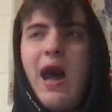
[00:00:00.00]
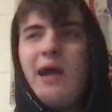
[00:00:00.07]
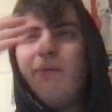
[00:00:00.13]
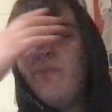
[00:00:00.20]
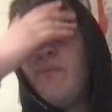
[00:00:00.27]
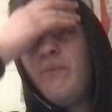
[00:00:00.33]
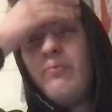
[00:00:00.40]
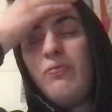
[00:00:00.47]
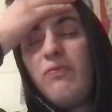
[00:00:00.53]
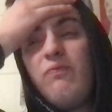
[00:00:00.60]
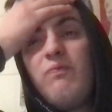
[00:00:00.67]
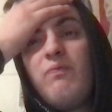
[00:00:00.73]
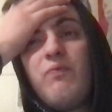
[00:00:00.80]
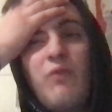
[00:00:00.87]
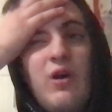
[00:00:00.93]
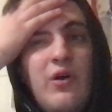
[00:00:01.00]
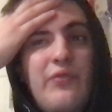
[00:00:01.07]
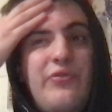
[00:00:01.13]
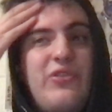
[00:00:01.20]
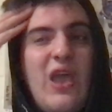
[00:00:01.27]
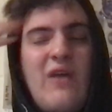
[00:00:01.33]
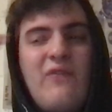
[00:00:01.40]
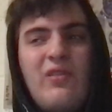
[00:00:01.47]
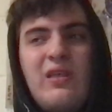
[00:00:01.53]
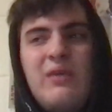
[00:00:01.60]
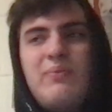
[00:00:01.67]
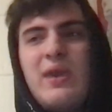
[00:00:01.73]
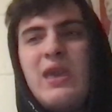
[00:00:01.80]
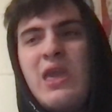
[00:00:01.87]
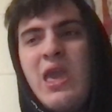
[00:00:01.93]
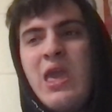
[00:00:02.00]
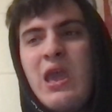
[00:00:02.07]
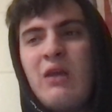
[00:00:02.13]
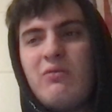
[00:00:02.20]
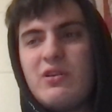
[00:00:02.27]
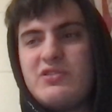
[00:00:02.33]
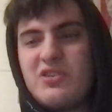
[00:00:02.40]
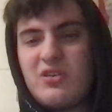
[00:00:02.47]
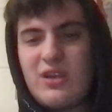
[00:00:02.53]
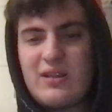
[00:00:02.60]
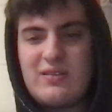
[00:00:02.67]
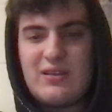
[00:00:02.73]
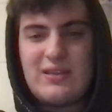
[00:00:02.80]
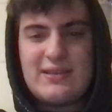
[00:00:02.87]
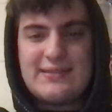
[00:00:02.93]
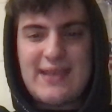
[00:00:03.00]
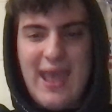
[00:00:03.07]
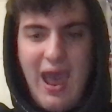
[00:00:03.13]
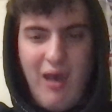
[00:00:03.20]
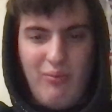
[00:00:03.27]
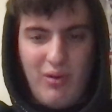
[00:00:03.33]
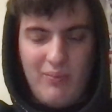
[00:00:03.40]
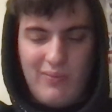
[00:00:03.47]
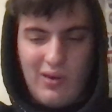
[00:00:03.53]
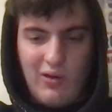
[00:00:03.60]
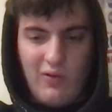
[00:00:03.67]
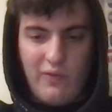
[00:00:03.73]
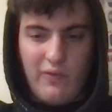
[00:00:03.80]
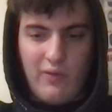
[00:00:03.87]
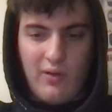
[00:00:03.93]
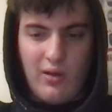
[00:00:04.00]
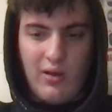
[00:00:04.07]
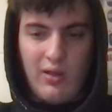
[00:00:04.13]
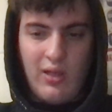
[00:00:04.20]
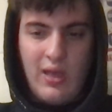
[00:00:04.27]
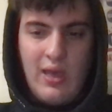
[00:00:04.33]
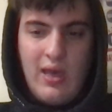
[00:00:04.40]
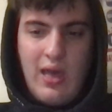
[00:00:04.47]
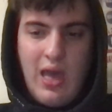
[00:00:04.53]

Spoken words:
I will definitely be returning to this album overall.